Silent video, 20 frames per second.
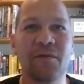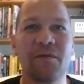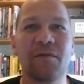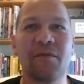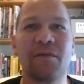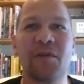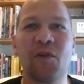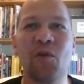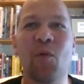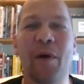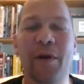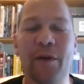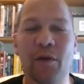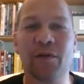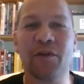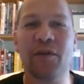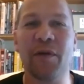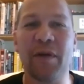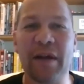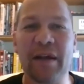do what you're
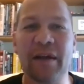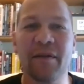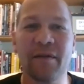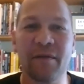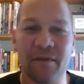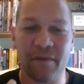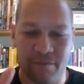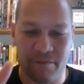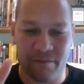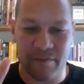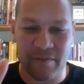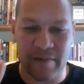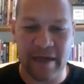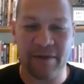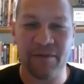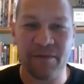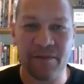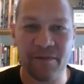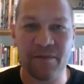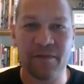doing
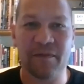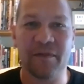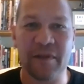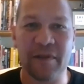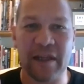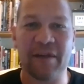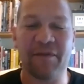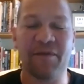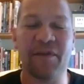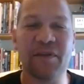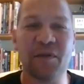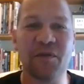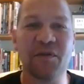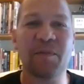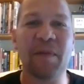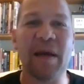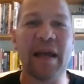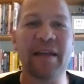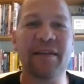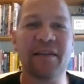in physical
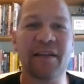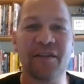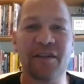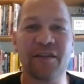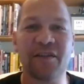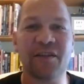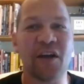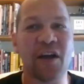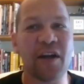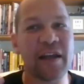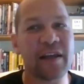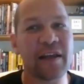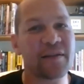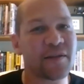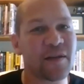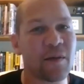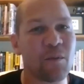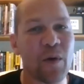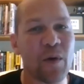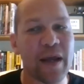space and just turn it
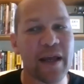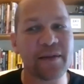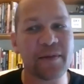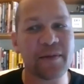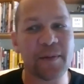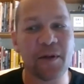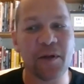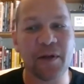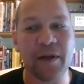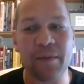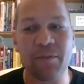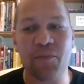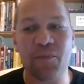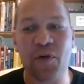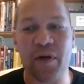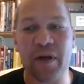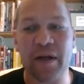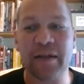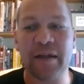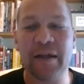some way into an online
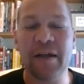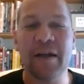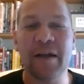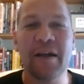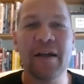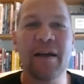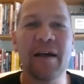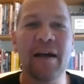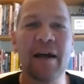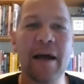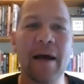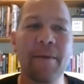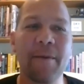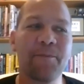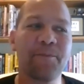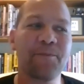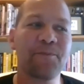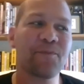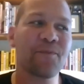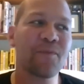product.
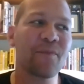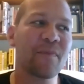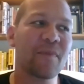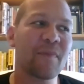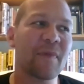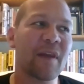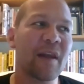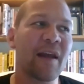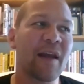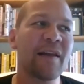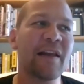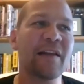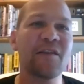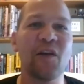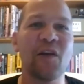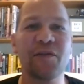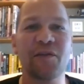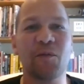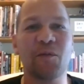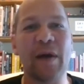And there's
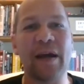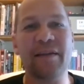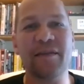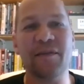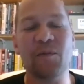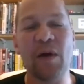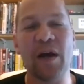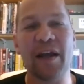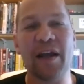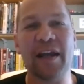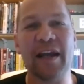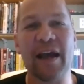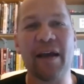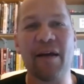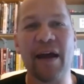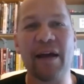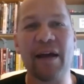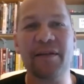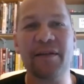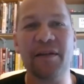lots of ways of working out
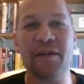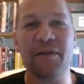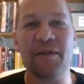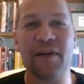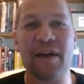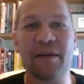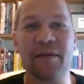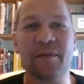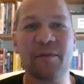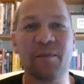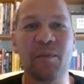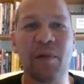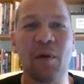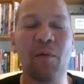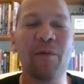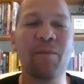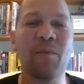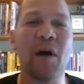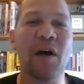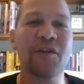how to do that. But
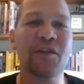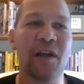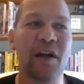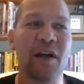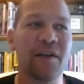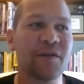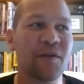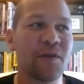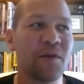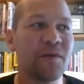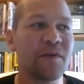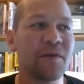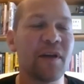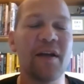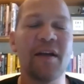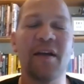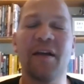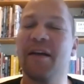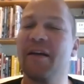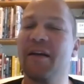with martial arts schools,
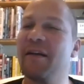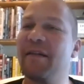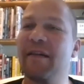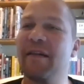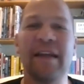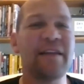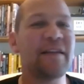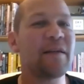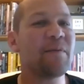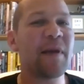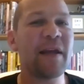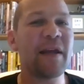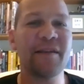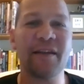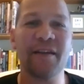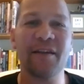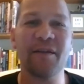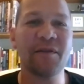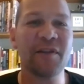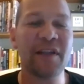easy
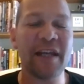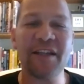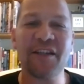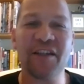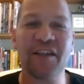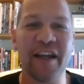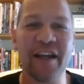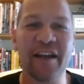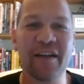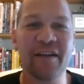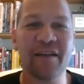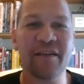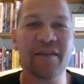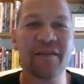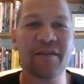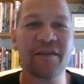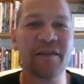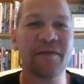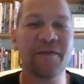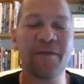peasy. You're teaching,
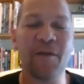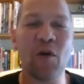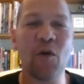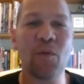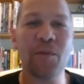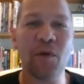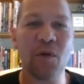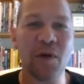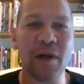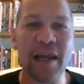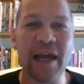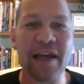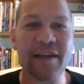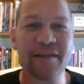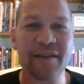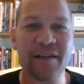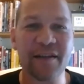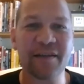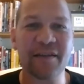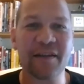just film your
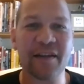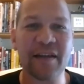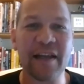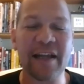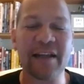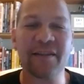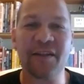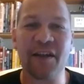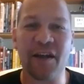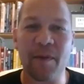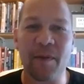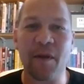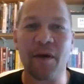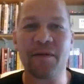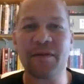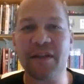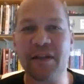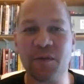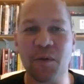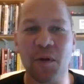classes and then turn
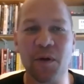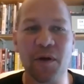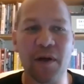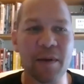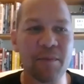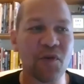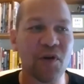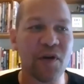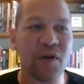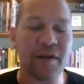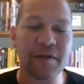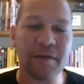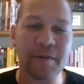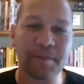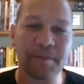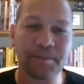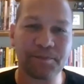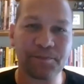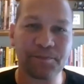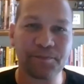those into online products.
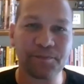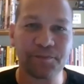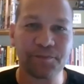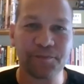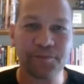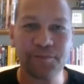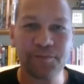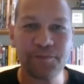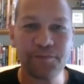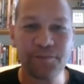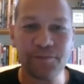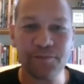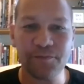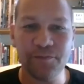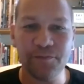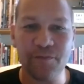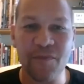And